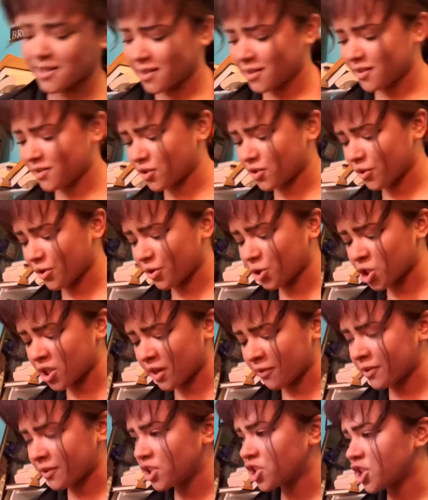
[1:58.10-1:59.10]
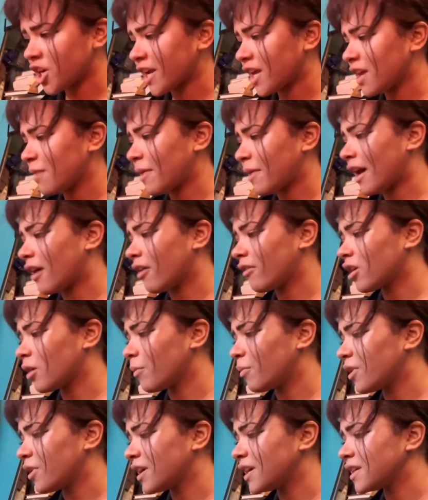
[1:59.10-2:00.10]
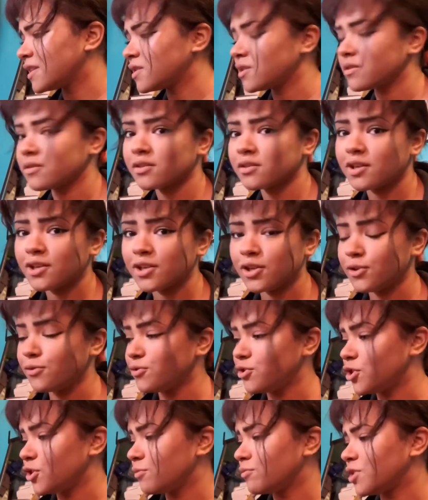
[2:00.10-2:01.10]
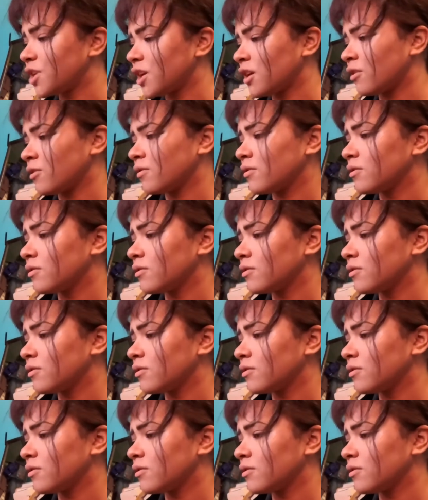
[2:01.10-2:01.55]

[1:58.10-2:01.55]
So you should definitely check him out, and I'll put his YouTube channel